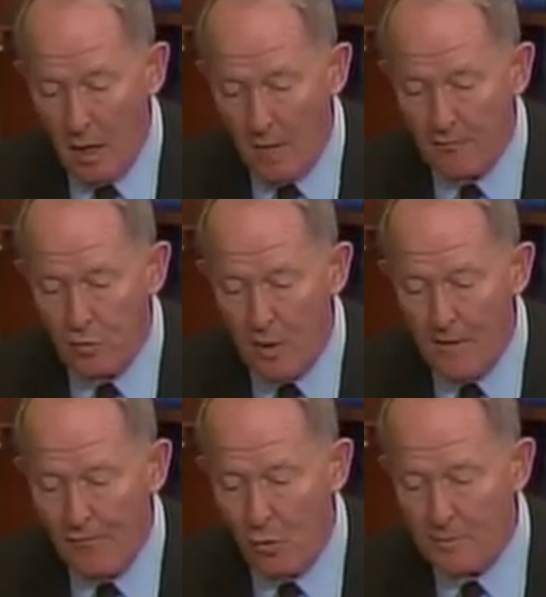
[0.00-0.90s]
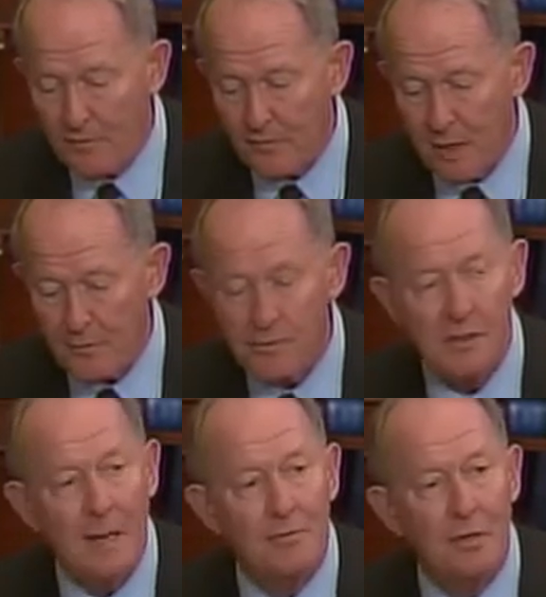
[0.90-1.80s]
of 20 forms of
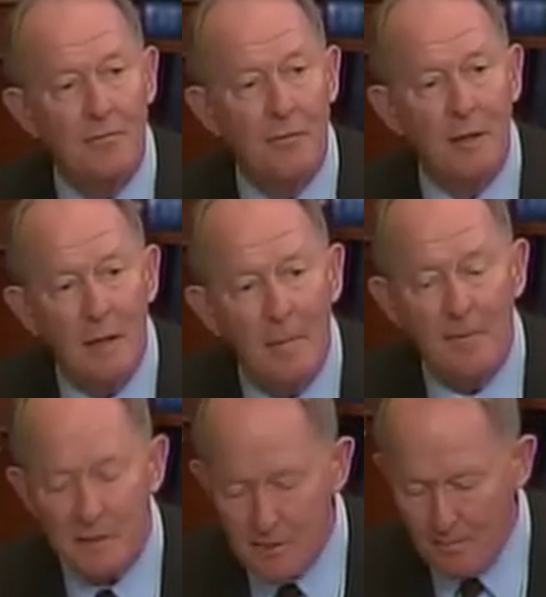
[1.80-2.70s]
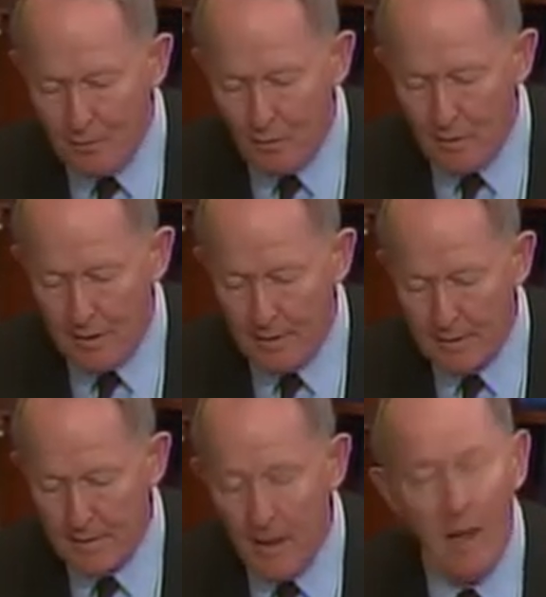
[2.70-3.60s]
contraception for the company's employees.